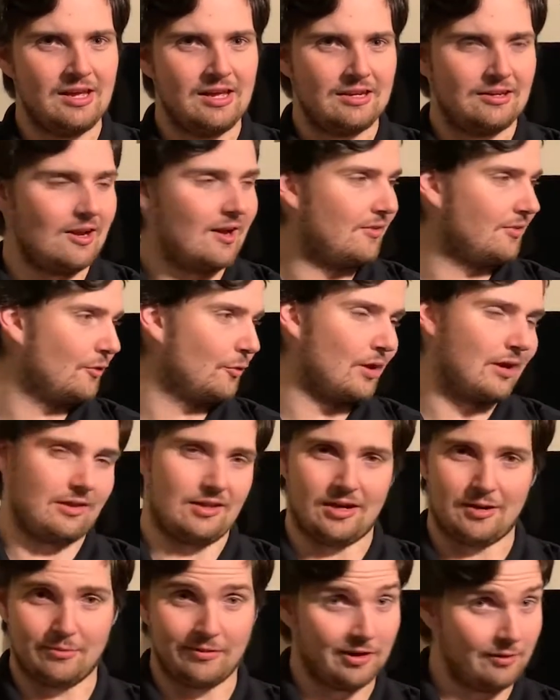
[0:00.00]
Not in the way that
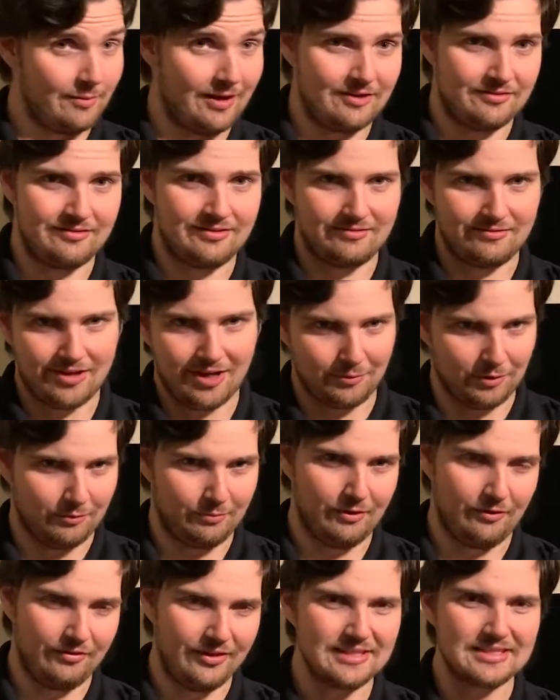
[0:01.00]
I'm going to
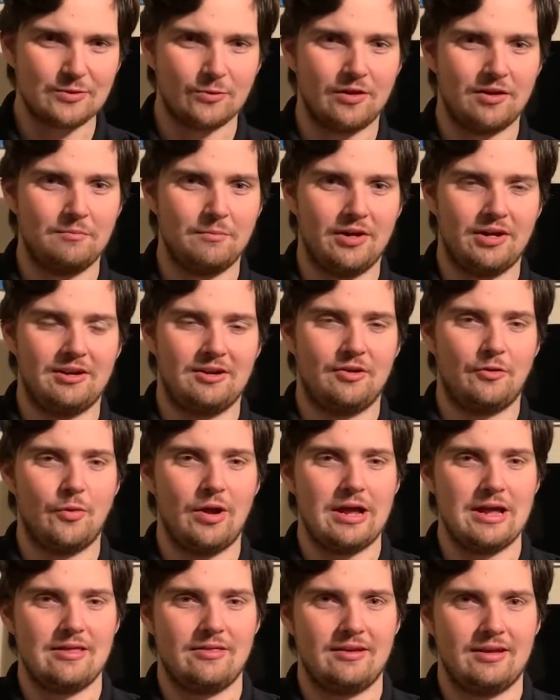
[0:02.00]
build this one, but in a
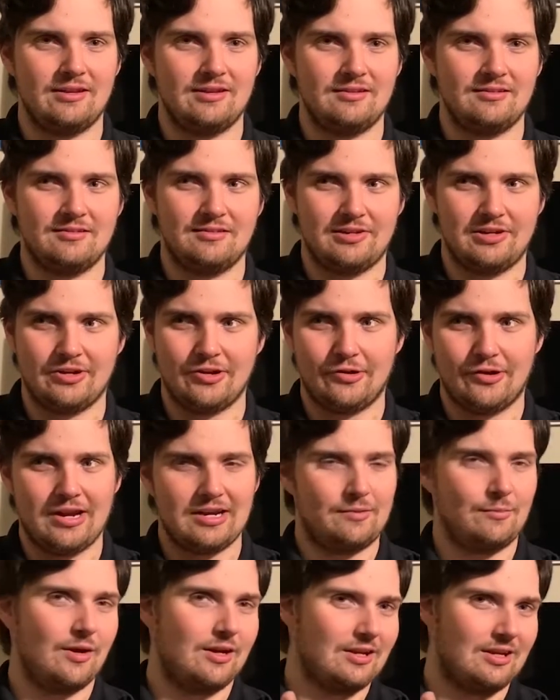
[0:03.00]
way that, you know,
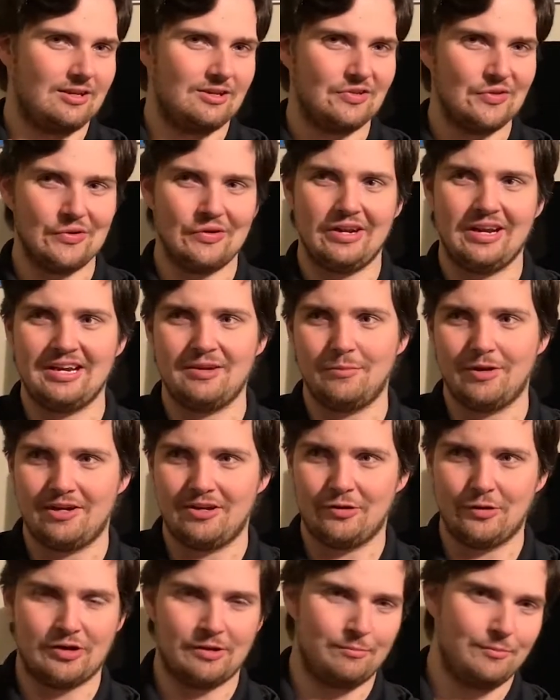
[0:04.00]
anybody can do it. Anybody
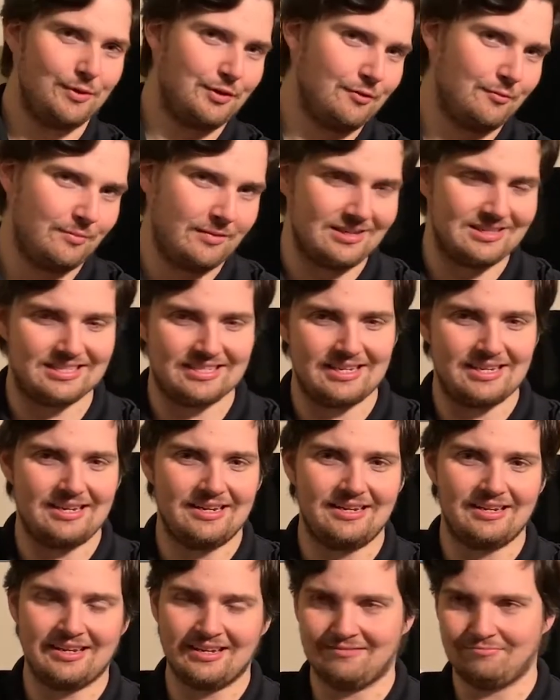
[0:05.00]
who can build a
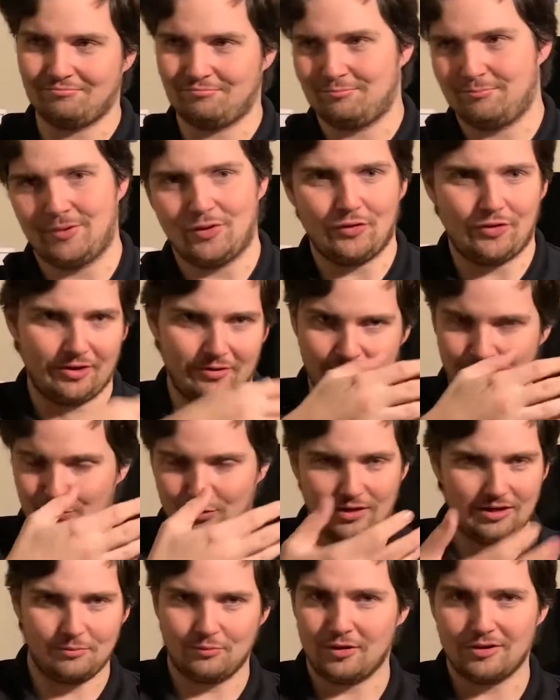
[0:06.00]
PC can build a
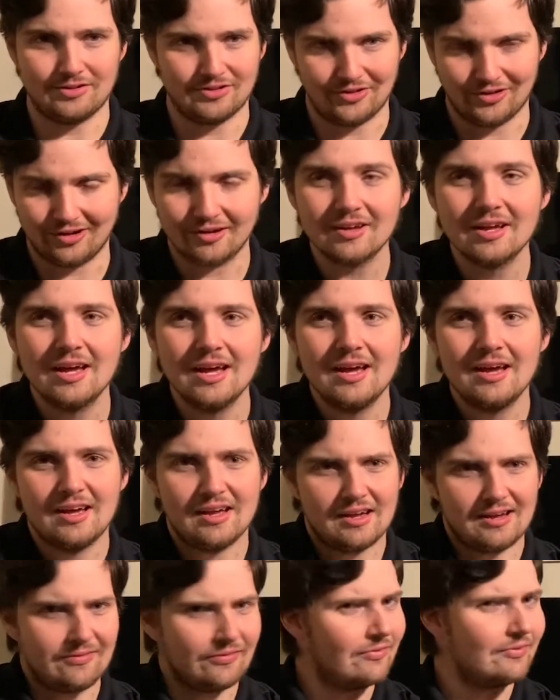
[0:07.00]
3D printer
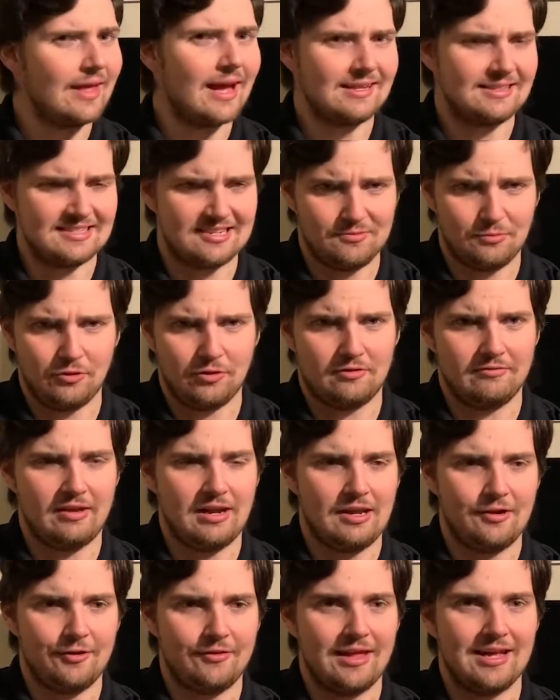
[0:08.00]
in that similar
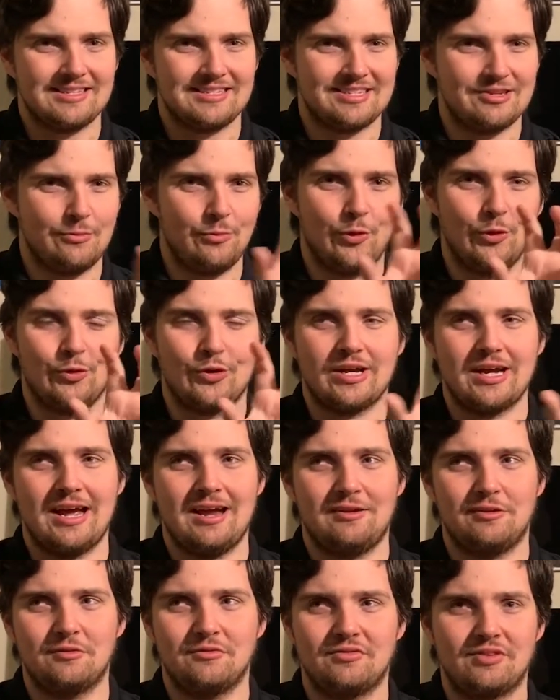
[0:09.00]
vein or that similar
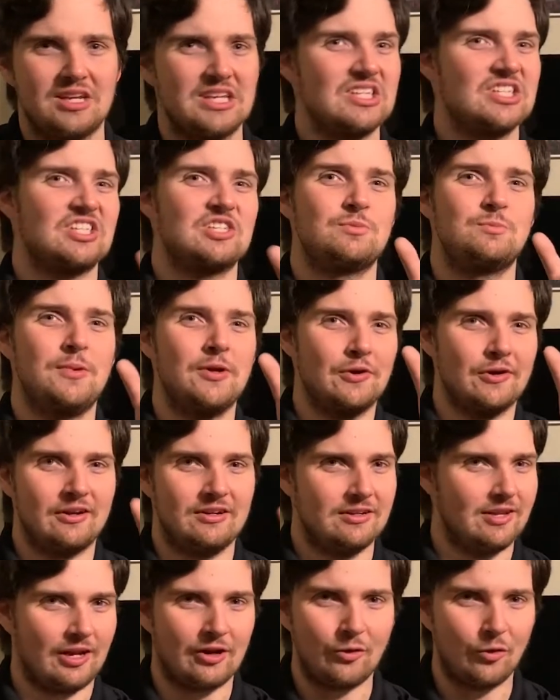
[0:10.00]
kind of spirit
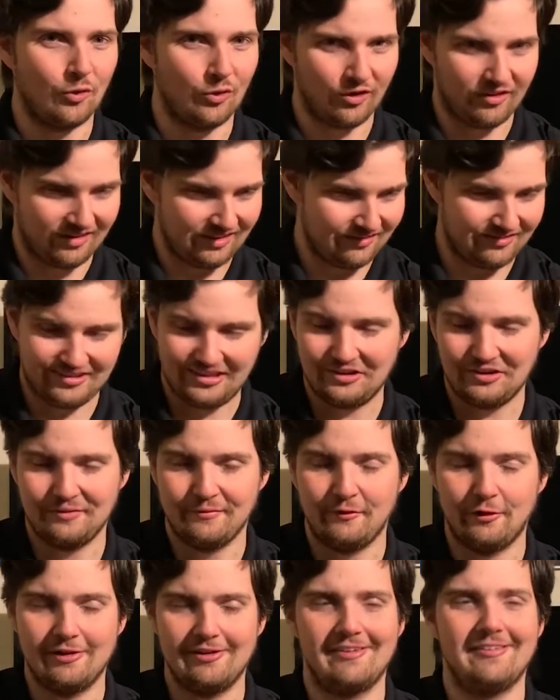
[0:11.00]
decor, if you
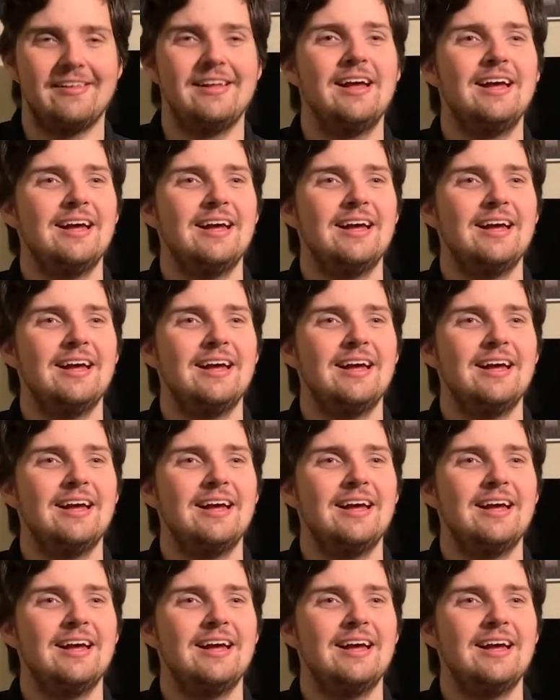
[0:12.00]
will.